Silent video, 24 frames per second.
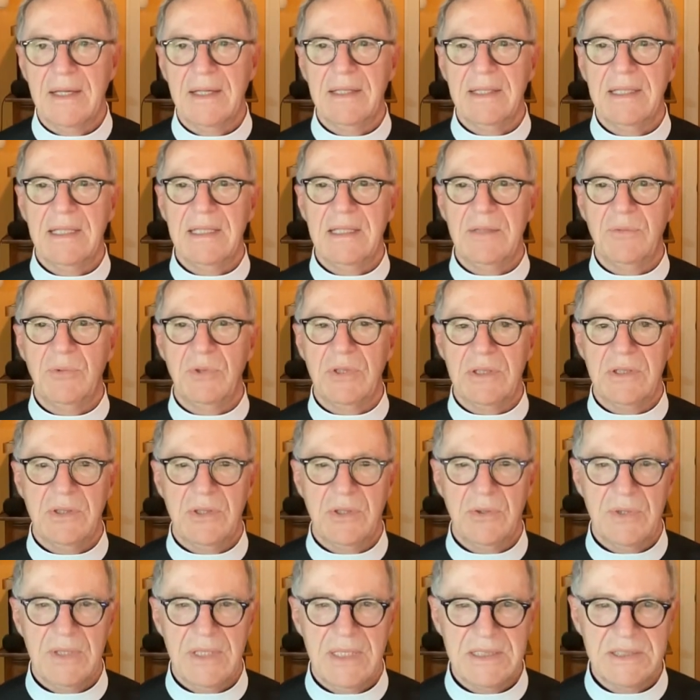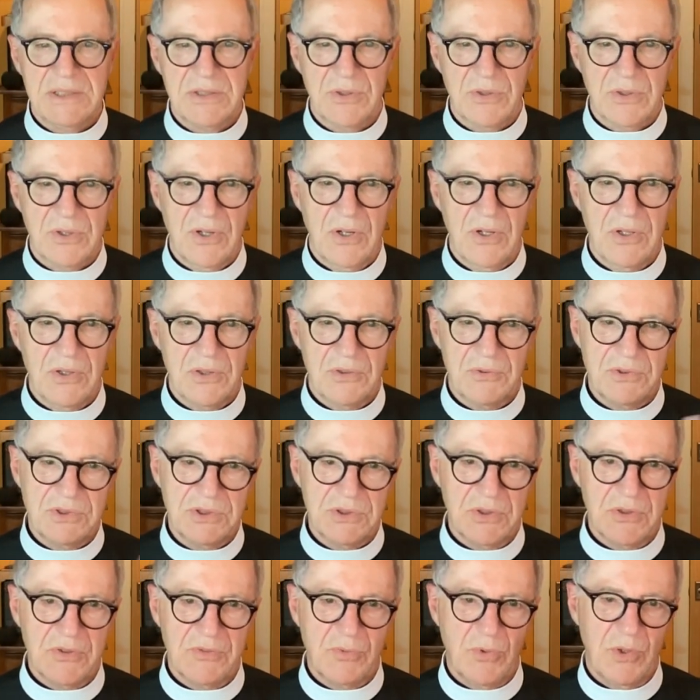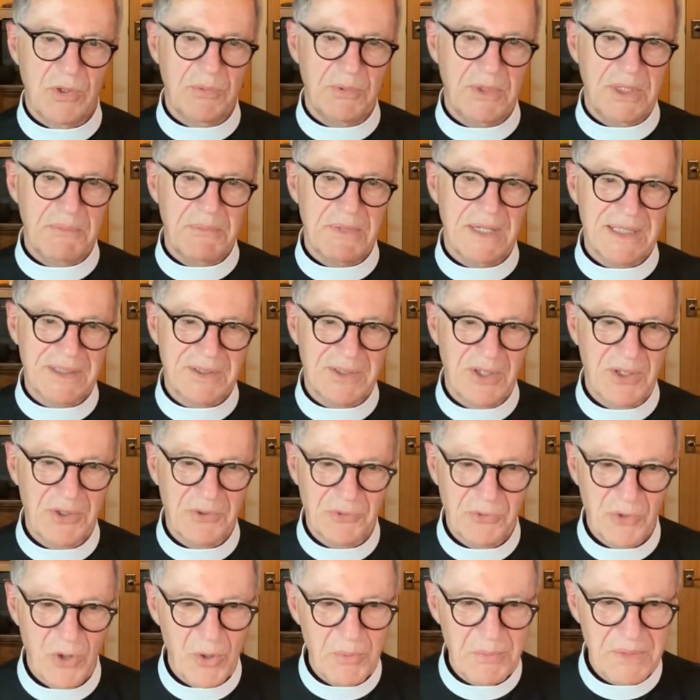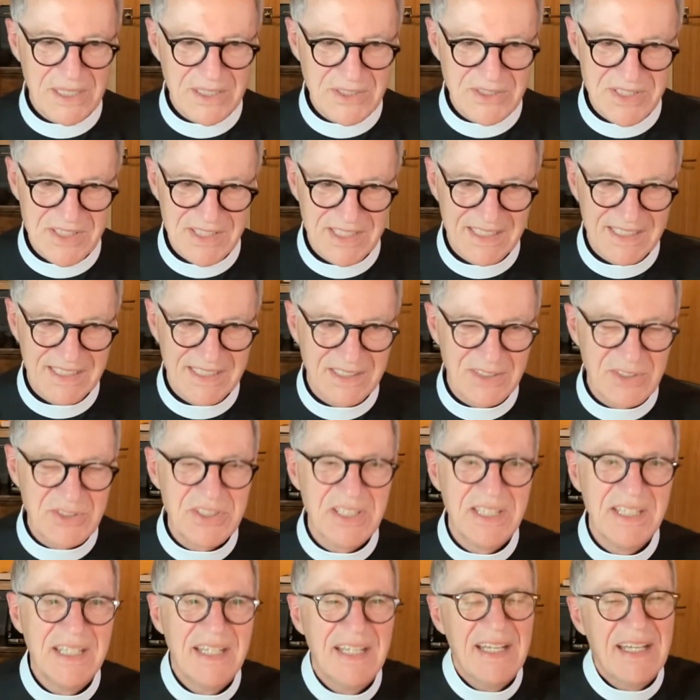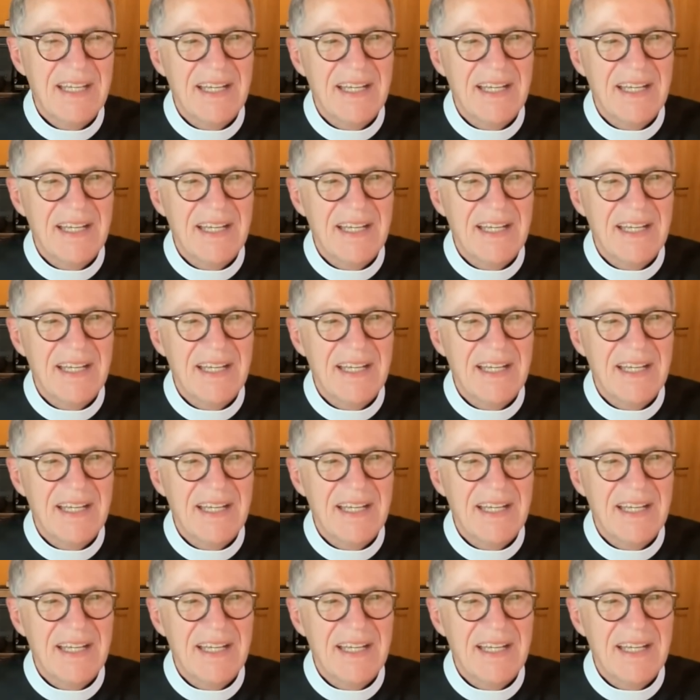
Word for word: Uh, he wouldn't do any so-called sort of what we might call Romish things,